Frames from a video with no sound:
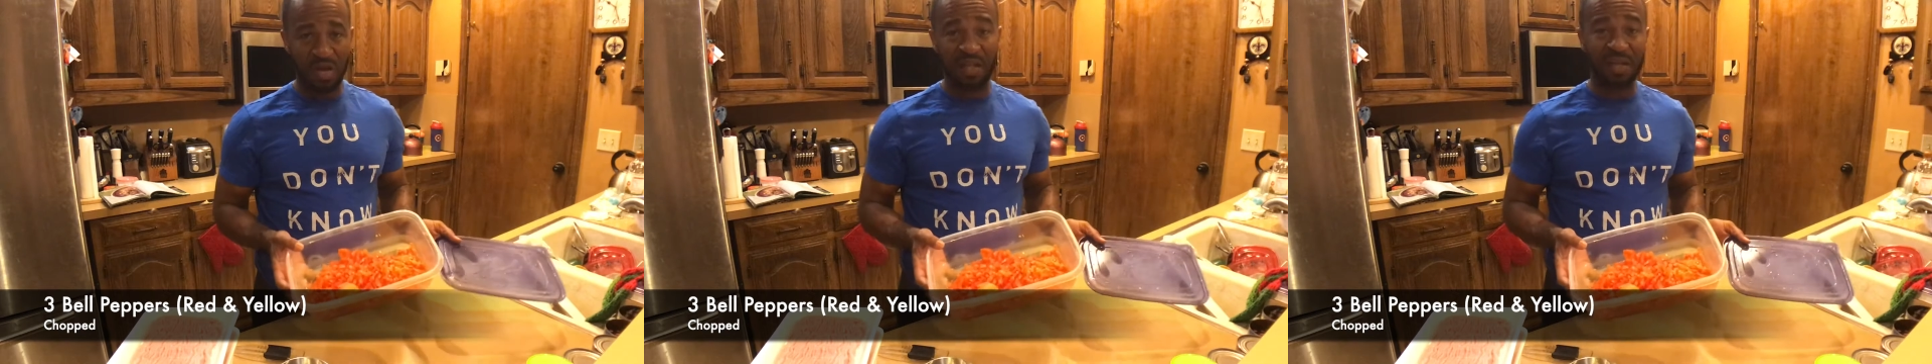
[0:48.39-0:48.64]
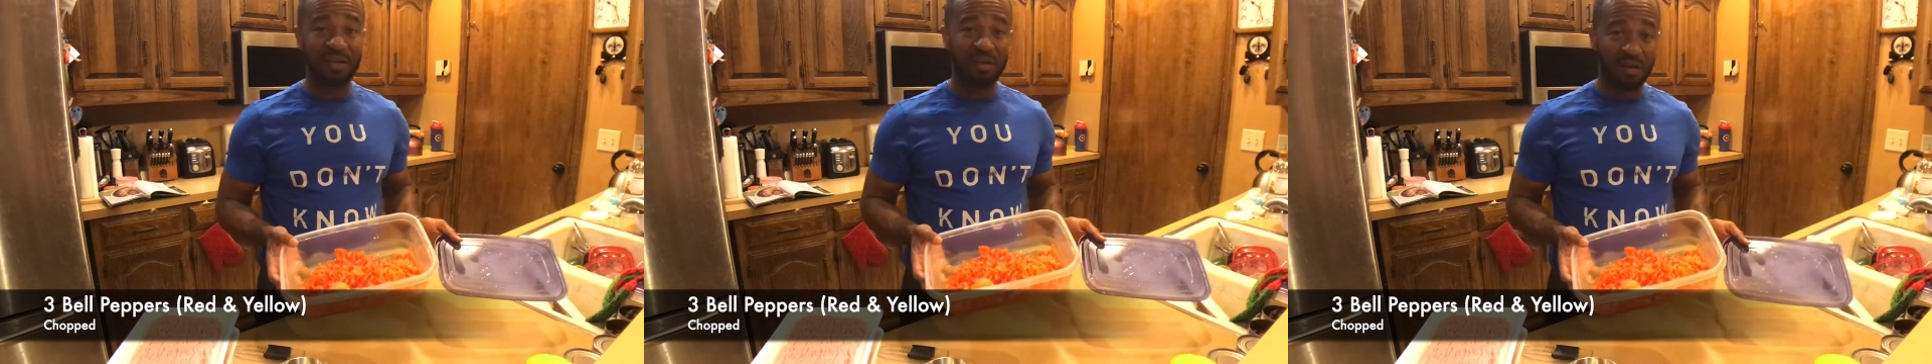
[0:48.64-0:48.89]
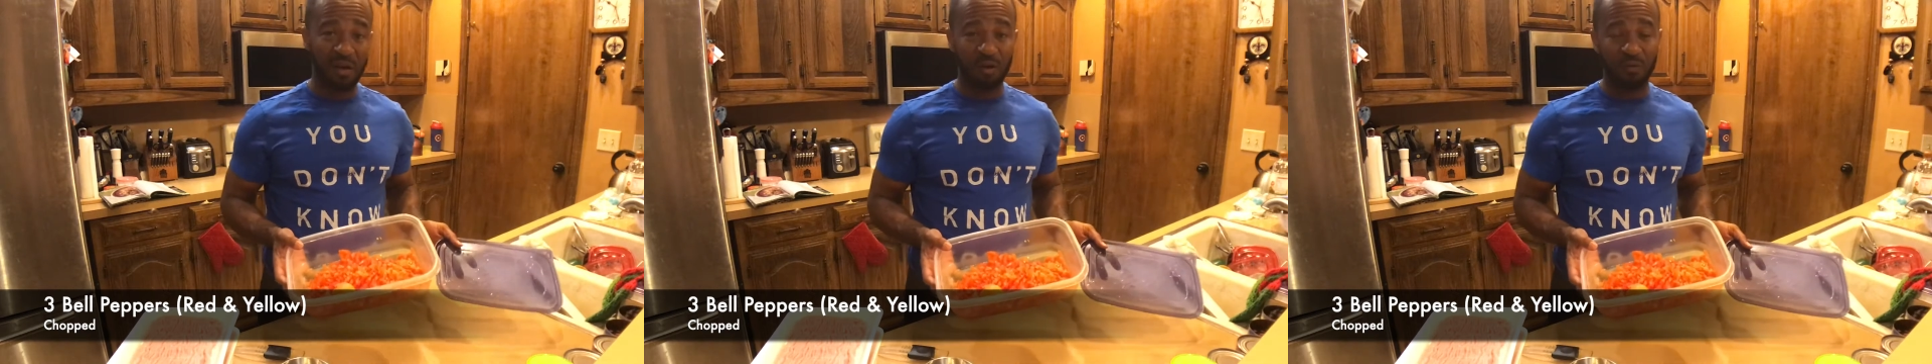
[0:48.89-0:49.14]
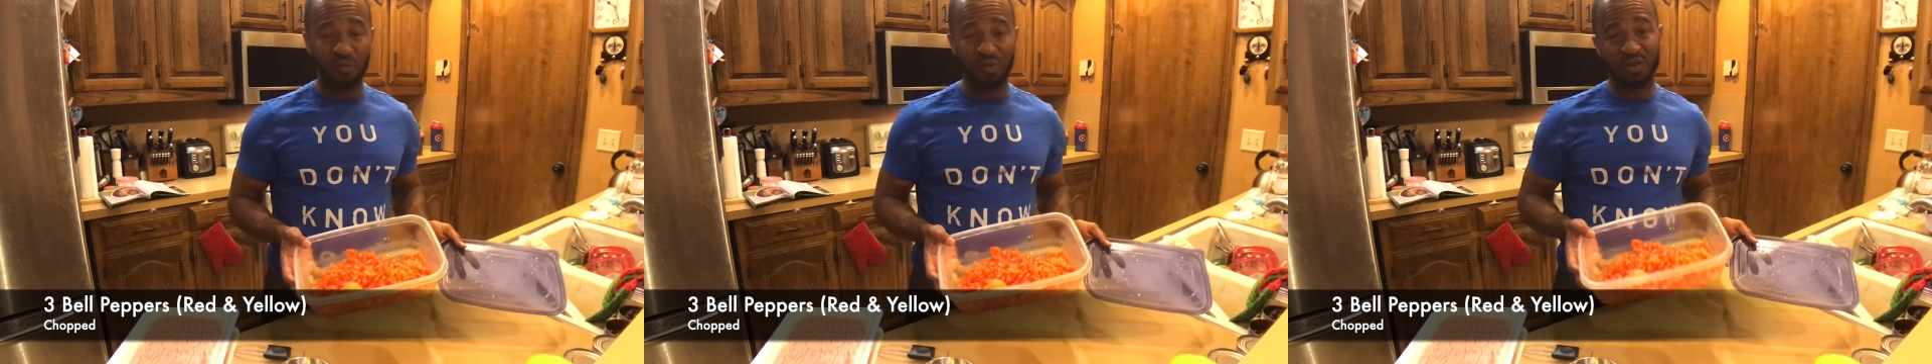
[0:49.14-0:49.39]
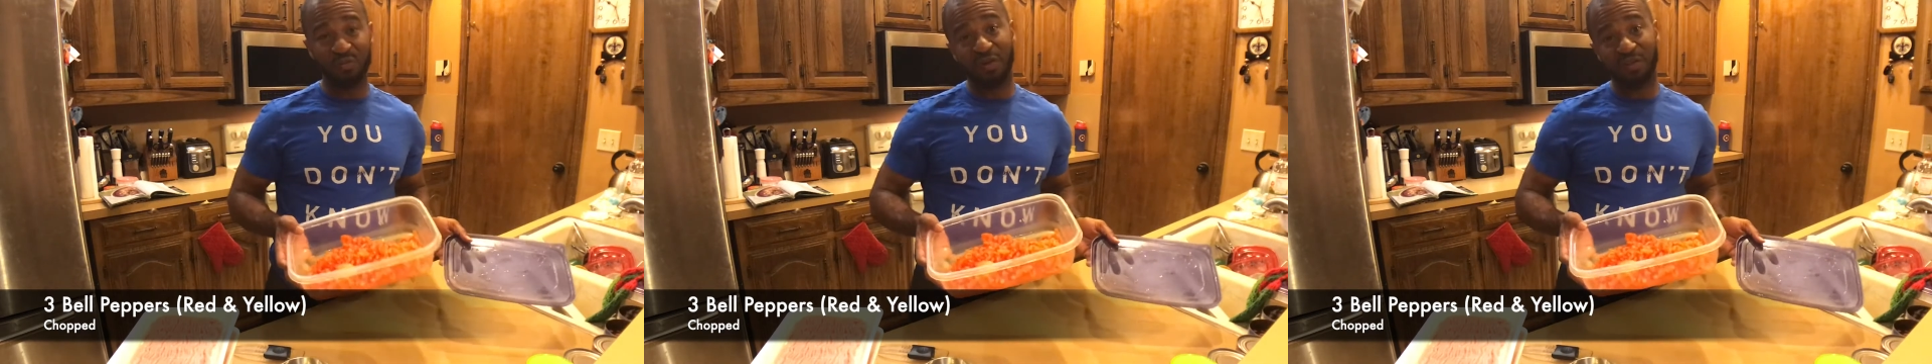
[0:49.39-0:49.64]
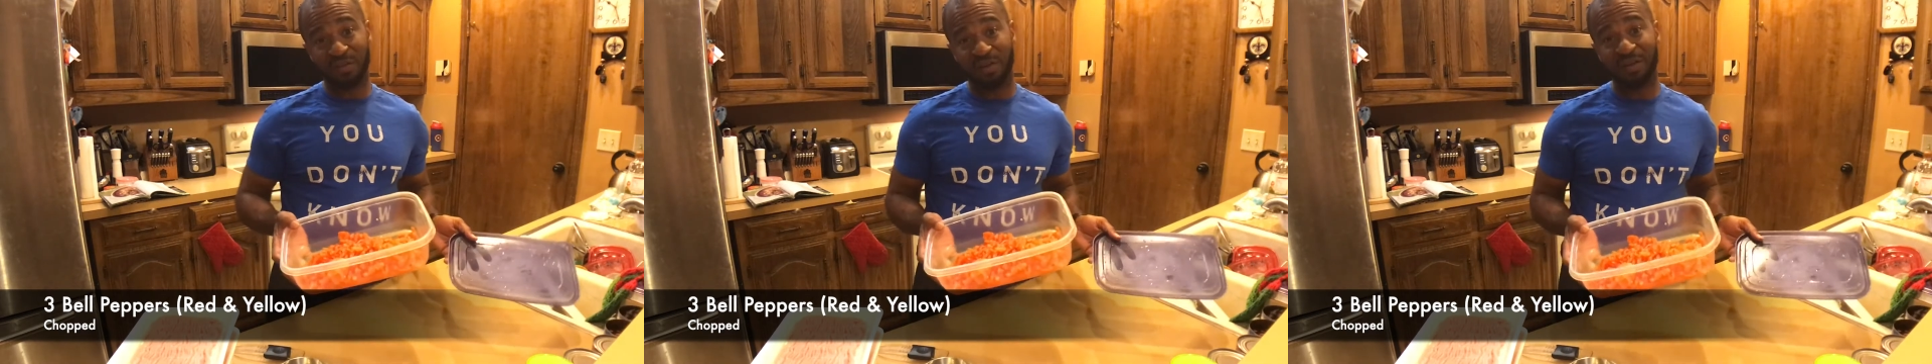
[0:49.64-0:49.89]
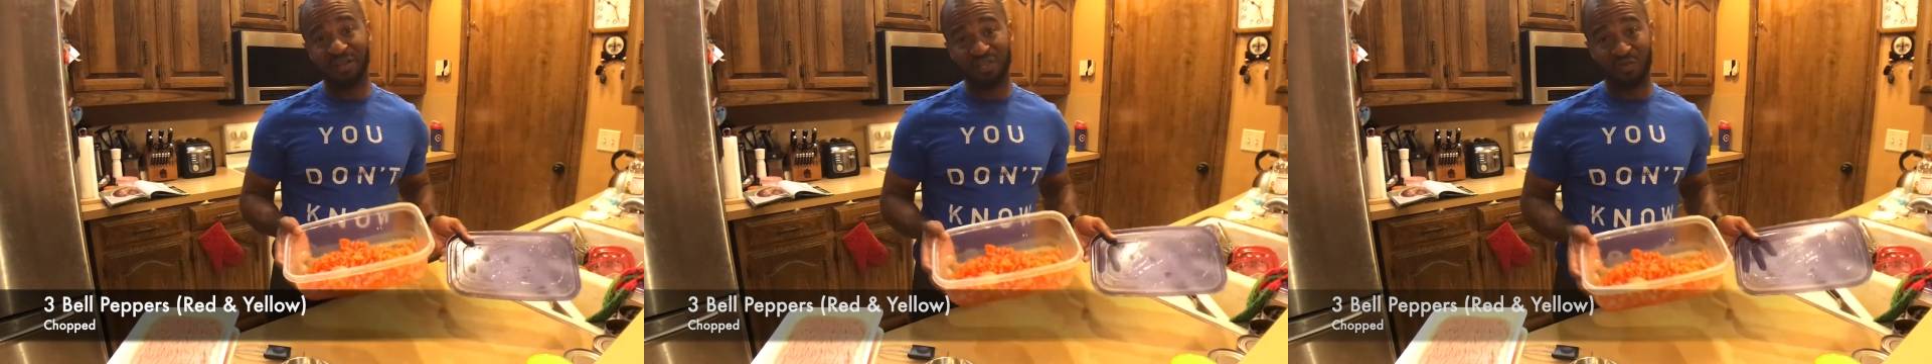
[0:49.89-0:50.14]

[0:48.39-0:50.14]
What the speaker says: I like the colorful ones because they're kind of